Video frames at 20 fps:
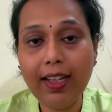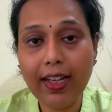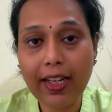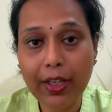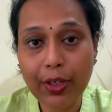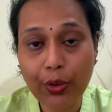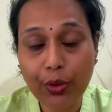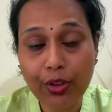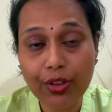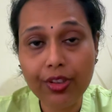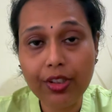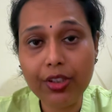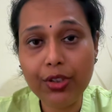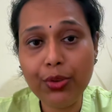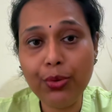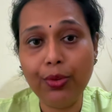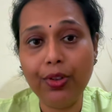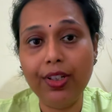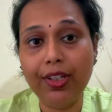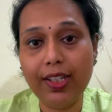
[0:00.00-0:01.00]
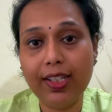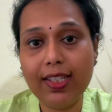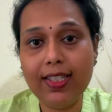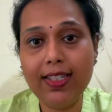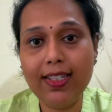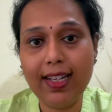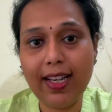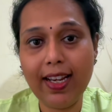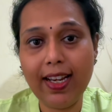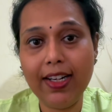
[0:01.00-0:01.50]
In order to
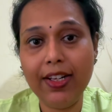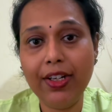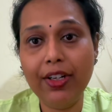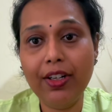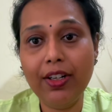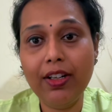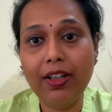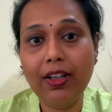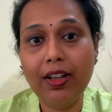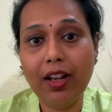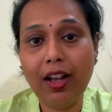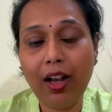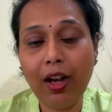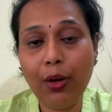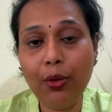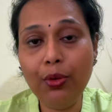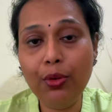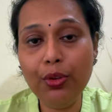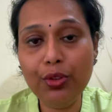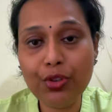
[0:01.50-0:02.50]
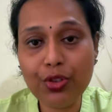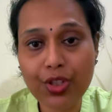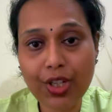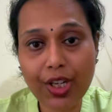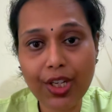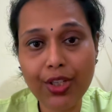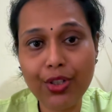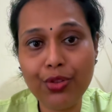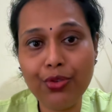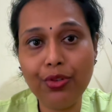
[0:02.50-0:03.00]
understand how to
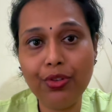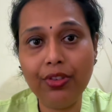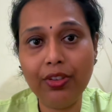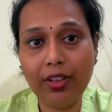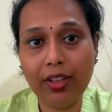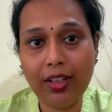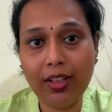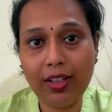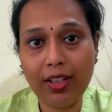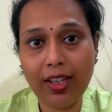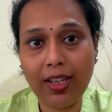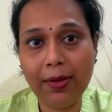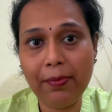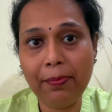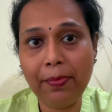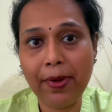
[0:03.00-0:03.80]
change your thinking